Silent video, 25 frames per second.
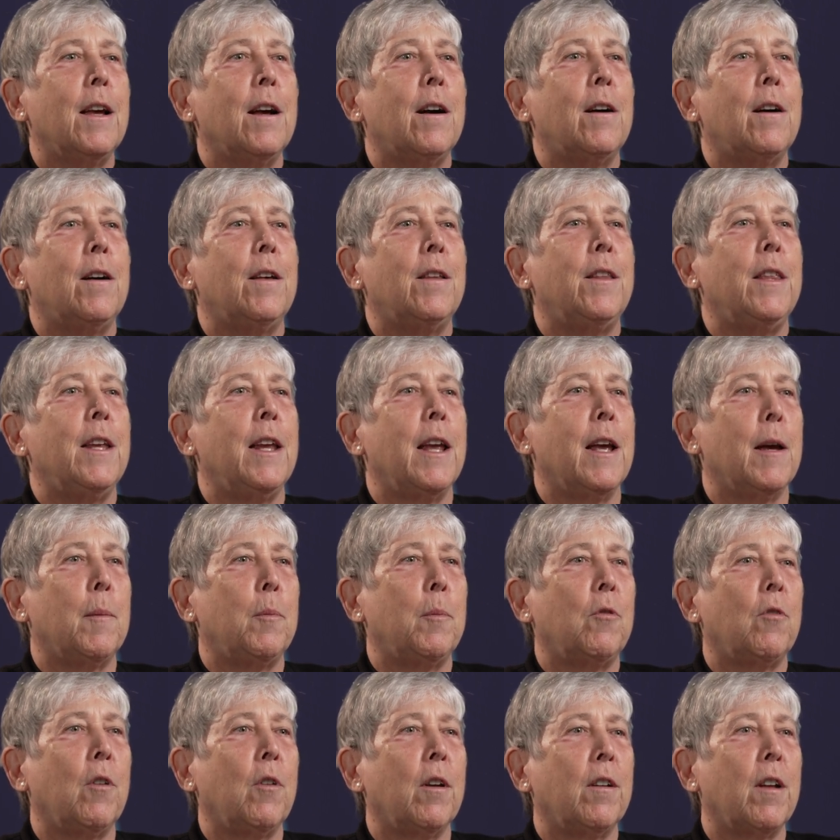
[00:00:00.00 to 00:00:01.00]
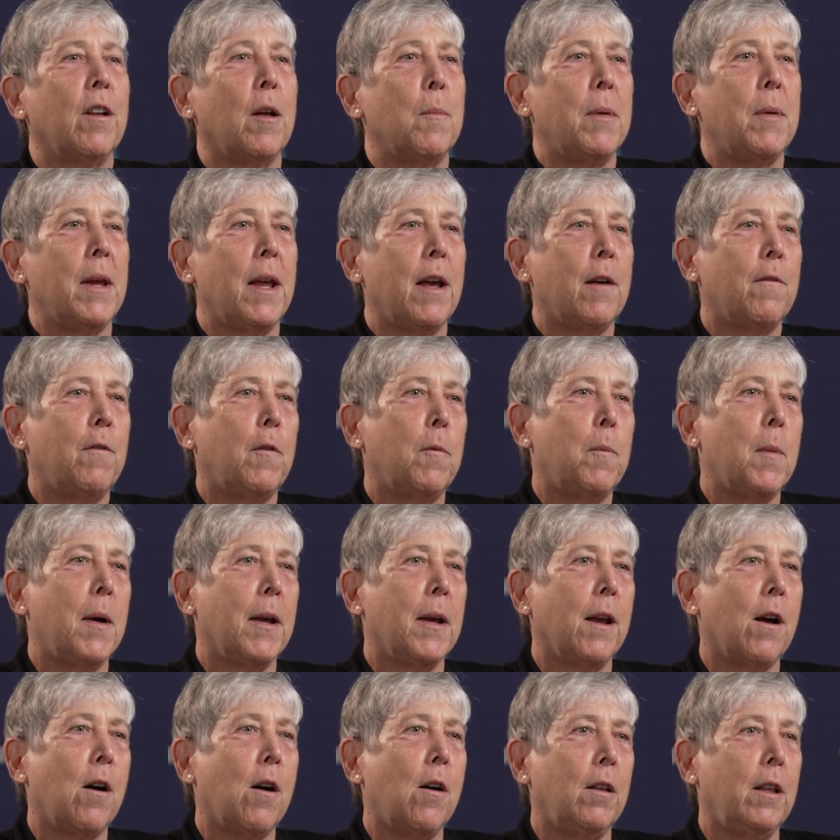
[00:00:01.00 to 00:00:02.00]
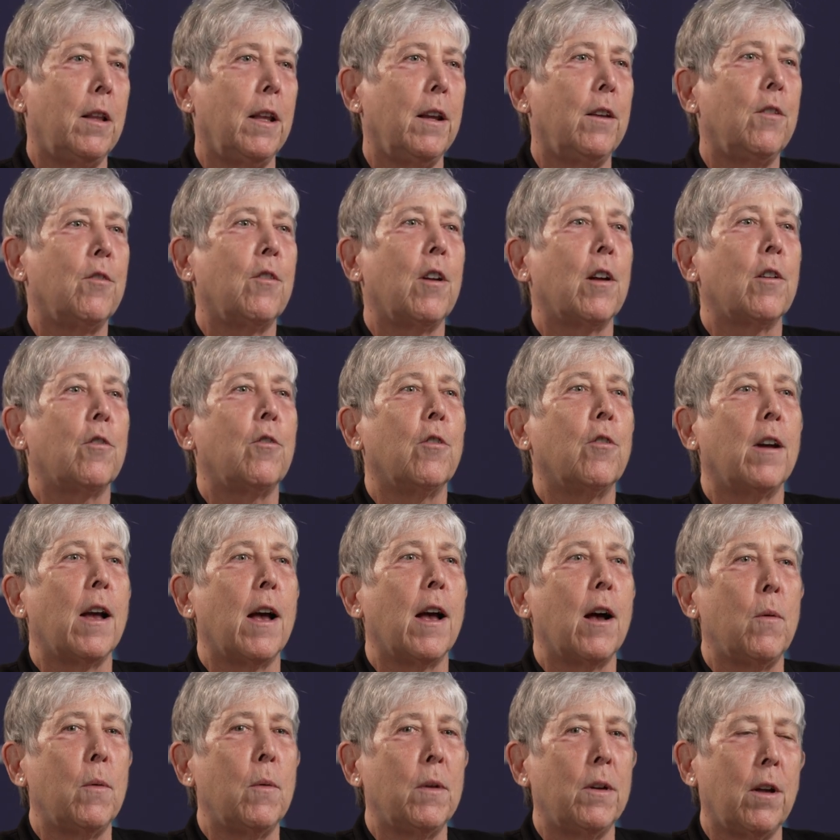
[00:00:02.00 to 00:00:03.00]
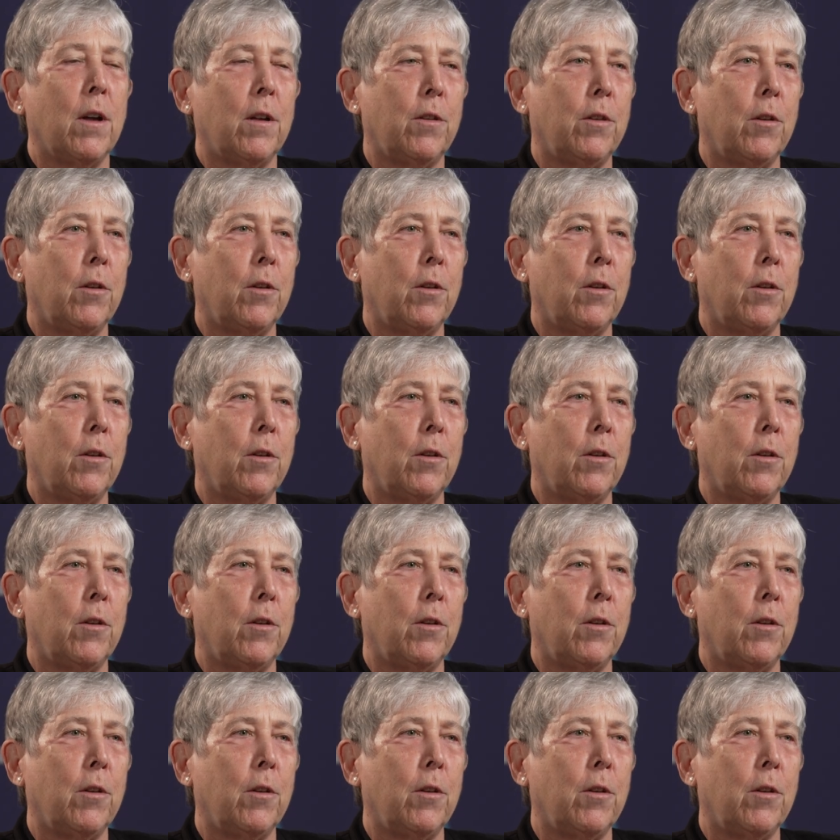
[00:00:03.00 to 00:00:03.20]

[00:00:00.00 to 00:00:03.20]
the abstract on behalf of my colleagues, Dr. Gao and